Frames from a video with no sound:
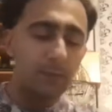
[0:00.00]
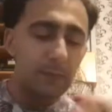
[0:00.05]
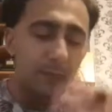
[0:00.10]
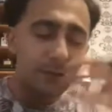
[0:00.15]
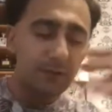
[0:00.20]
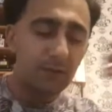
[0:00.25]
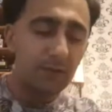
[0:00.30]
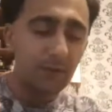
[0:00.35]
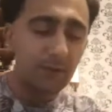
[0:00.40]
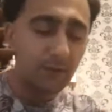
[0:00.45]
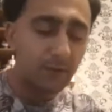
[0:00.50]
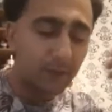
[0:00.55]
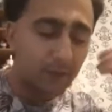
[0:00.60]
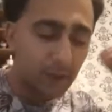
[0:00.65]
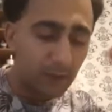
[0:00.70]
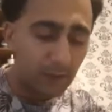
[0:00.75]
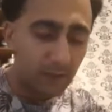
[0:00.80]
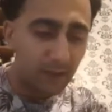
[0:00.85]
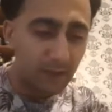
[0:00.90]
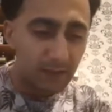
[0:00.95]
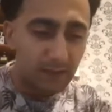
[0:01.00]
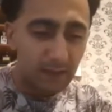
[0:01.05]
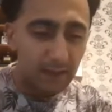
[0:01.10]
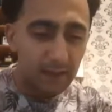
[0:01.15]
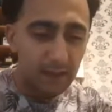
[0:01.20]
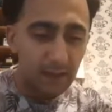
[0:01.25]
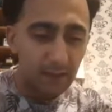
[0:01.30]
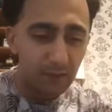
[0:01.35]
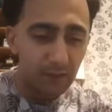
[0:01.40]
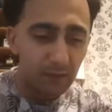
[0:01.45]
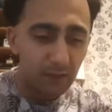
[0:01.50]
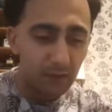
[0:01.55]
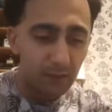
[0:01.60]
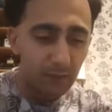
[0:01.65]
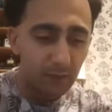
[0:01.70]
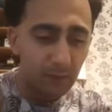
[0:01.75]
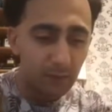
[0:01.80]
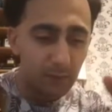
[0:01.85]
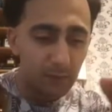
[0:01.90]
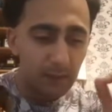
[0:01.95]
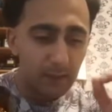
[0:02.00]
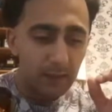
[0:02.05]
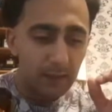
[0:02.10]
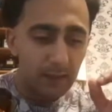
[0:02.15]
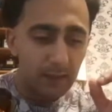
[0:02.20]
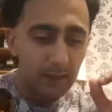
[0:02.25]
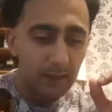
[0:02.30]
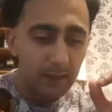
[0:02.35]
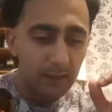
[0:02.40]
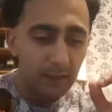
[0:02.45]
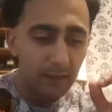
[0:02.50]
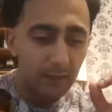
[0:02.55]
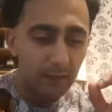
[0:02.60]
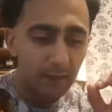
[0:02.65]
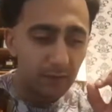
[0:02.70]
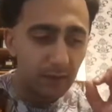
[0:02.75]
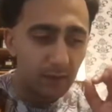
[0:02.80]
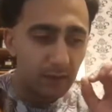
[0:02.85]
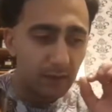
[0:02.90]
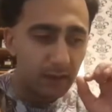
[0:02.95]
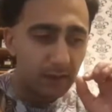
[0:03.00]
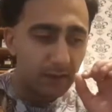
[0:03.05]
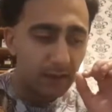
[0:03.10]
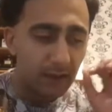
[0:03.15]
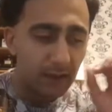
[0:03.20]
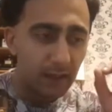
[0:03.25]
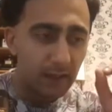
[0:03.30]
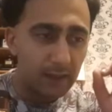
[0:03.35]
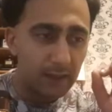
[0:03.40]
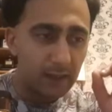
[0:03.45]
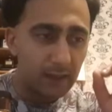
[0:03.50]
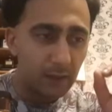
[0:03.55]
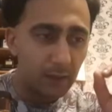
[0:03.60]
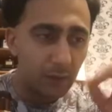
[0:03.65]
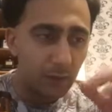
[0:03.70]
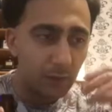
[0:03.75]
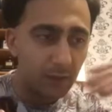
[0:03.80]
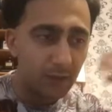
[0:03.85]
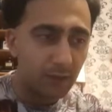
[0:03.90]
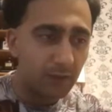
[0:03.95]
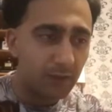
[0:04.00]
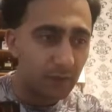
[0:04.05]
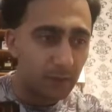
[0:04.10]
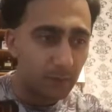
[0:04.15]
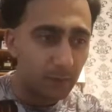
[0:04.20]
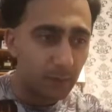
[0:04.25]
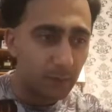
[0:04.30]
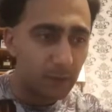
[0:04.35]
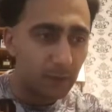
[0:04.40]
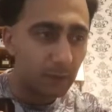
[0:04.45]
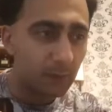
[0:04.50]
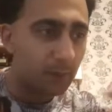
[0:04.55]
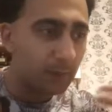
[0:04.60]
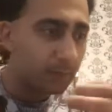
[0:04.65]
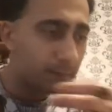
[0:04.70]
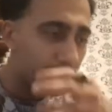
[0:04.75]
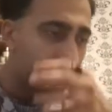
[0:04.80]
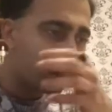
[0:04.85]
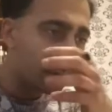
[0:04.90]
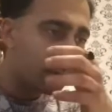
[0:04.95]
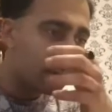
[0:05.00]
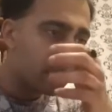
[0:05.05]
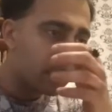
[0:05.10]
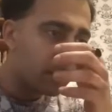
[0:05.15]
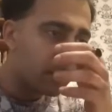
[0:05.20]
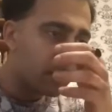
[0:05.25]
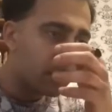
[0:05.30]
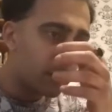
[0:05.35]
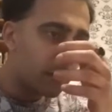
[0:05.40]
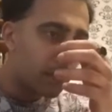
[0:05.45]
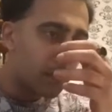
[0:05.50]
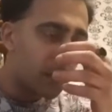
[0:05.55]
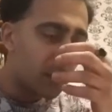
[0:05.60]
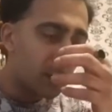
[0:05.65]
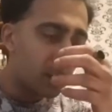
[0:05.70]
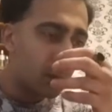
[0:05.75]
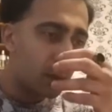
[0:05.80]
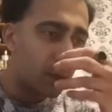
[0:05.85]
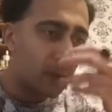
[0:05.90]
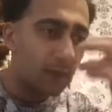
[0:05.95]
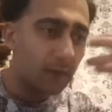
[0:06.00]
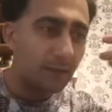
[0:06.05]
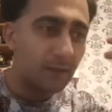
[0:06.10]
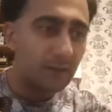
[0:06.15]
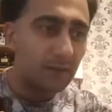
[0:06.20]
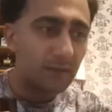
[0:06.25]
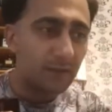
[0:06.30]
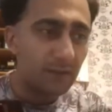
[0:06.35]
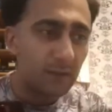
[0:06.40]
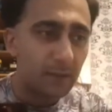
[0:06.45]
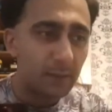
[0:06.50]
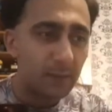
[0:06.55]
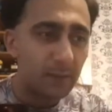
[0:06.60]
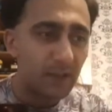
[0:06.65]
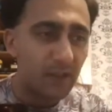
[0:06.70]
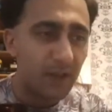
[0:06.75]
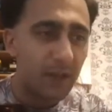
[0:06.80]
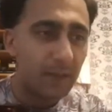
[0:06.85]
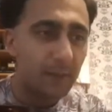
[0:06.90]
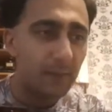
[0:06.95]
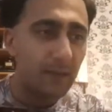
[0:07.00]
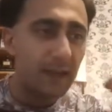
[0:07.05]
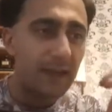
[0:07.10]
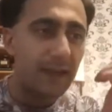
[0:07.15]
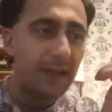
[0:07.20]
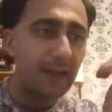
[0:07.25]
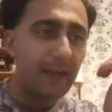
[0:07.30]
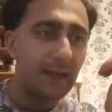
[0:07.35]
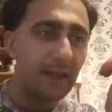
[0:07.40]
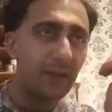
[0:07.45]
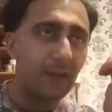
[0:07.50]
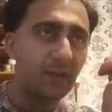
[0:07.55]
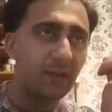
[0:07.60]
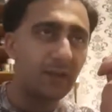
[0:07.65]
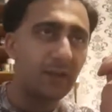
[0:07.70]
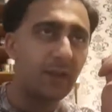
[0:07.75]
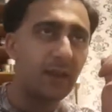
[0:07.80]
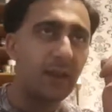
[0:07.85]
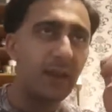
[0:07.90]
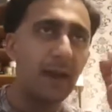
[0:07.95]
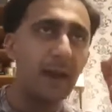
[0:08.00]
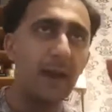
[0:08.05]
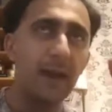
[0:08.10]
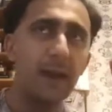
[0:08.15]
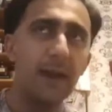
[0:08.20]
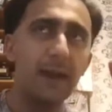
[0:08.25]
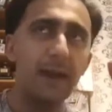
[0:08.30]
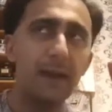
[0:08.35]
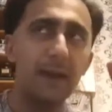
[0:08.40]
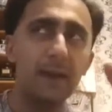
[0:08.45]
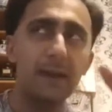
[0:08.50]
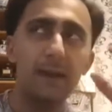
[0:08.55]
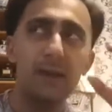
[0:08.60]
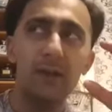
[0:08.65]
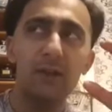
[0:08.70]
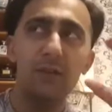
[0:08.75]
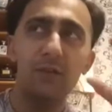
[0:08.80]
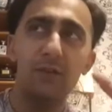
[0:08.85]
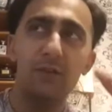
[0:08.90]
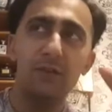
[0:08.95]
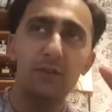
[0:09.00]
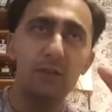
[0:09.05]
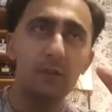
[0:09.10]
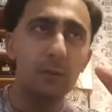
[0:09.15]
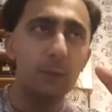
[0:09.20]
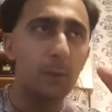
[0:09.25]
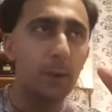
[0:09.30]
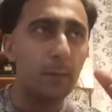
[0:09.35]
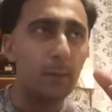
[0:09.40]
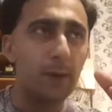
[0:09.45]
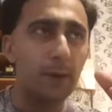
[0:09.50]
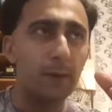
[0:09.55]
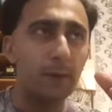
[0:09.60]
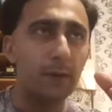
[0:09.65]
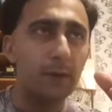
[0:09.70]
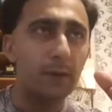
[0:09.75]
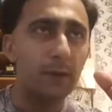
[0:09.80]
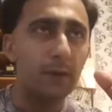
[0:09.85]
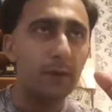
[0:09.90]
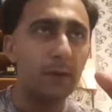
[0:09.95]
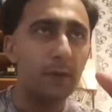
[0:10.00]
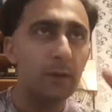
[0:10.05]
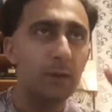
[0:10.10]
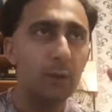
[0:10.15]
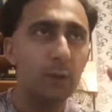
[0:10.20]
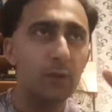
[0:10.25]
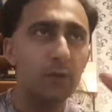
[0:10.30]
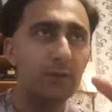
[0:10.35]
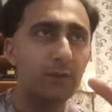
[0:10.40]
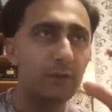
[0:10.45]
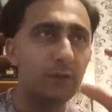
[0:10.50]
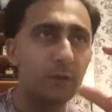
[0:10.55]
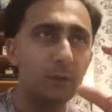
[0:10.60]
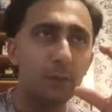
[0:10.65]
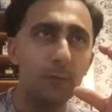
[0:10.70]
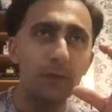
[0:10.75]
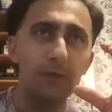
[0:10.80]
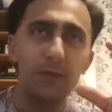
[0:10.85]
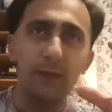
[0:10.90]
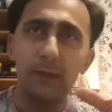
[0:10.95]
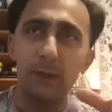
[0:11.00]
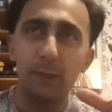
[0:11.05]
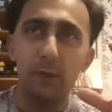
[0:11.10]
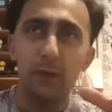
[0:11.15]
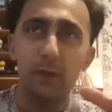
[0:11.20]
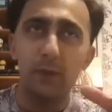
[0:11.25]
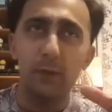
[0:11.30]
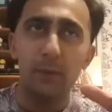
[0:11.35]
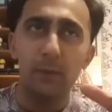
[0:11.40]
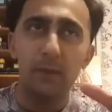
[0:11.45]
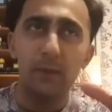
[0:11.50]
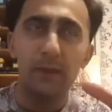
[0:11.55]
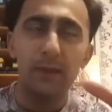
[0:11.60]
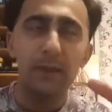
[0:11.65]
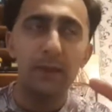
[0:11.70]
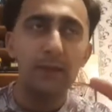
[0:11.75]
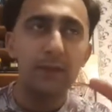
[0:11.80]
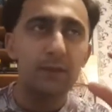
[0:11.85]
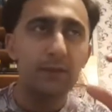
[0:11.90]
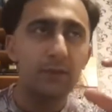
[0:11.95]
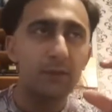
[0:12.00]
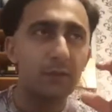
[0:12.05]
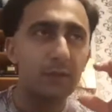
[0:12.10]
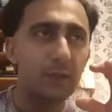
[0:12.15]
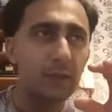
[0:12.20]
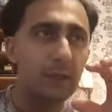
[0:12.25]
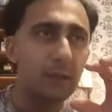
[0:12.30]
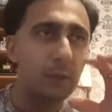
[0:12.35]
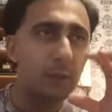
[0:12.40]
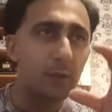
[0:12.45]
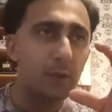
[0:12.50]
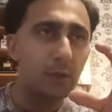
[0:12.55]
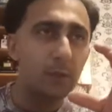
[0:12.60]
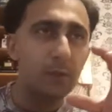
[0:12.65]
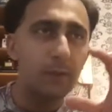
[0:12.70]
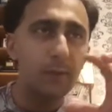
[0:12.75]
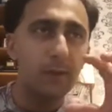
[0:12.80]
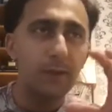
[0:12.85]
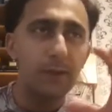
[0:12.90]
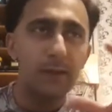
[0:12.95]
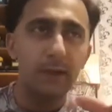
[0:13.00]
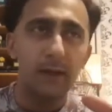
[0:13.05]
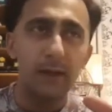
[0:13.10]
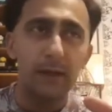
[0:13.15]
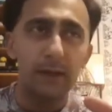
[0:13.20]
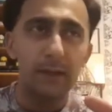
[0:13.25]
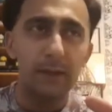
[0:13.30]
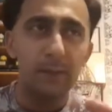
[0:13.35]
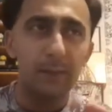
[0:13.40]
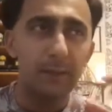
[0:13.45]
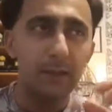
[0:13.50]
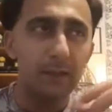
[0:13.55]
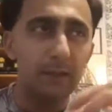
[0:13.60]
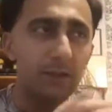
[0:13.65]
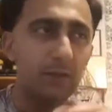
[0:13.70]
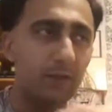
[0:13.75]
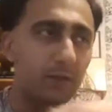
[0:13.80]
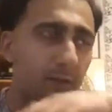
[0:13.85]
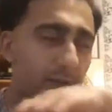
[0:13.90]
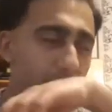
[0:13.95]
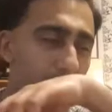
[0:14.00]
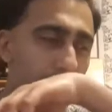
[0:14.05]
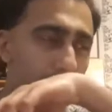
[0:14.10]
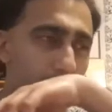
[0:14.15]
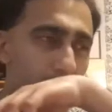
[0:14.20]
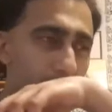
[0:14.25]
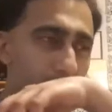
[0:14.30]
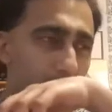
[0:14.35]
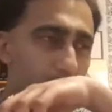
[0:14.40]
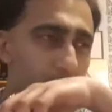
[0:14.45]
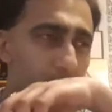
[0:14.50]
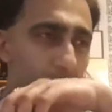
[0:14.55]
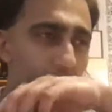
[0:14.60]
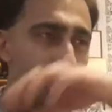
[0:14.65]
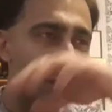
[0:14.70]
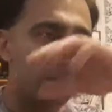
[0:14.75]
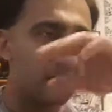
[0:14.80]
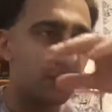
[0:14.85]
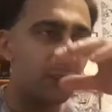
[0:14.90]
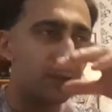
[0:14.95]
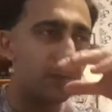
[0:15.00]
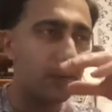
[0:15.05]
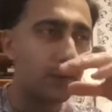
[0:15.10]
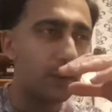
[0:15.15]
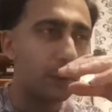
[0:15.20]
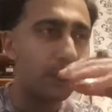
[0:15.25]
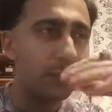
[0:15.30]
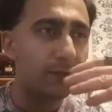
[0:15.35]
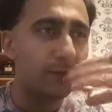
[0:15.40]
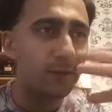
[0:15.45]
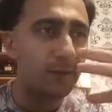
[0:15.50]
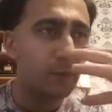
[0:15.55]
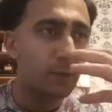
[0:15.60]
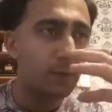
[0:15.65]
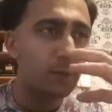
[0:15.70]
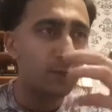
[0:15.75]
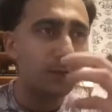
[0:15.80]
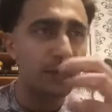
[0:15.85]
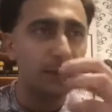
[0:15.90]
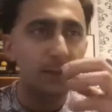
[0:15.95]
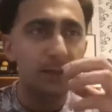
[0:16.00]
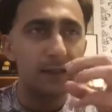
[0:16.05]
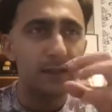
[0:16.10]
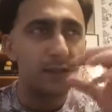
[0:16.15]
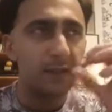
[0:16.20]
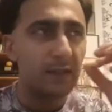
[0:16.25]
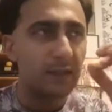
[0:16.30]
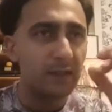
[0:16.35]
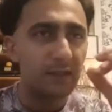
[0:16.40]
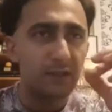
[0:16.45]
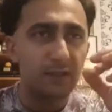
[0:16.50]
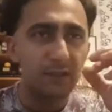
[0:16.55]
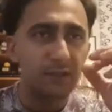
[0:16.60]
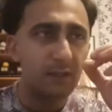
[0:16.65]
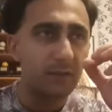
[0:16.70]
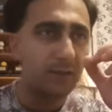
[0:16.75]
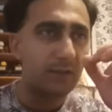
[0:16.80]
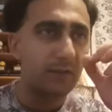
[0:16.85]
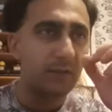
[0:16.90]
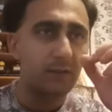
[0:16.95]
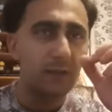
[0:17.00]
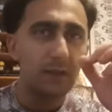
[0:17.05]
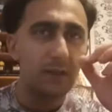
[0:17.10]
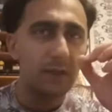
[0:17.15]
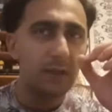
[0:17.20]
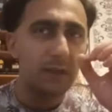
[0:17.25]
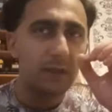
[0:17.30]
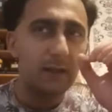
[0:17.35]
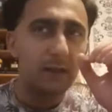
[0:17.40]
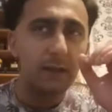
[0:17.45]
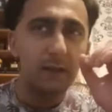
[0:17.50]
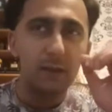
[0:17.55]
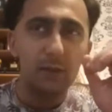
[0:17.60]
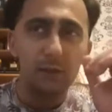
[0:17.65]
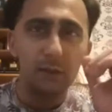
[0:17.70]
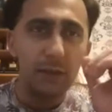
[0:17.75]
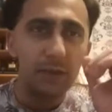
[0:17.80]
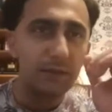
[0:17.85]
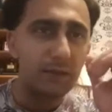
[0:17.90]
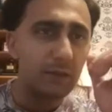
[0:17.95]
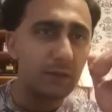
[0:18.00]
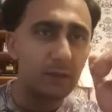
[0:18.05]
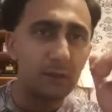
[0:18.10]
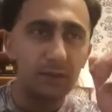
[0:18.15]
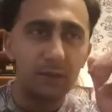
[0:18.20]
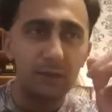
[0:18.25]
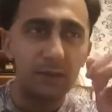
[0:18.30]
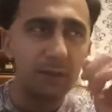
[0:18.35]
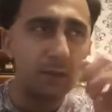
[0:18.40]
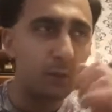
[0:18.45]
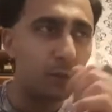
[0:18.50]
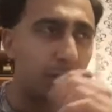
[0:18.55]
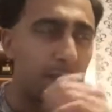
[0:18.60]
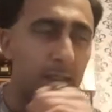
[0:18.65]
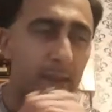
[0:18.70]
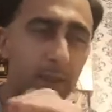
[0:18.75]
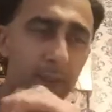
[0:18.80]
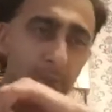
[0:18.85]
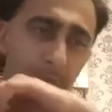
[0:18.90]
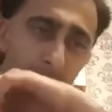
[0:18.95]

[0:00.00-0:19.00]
So the first thing that hits you is the honey note, which is in the middle, whereas at the same time it has a juniper berry note, which is almost like blueberry. So you get a blueberry and honey mix, which is very fruity, delicious, resinous, sweet.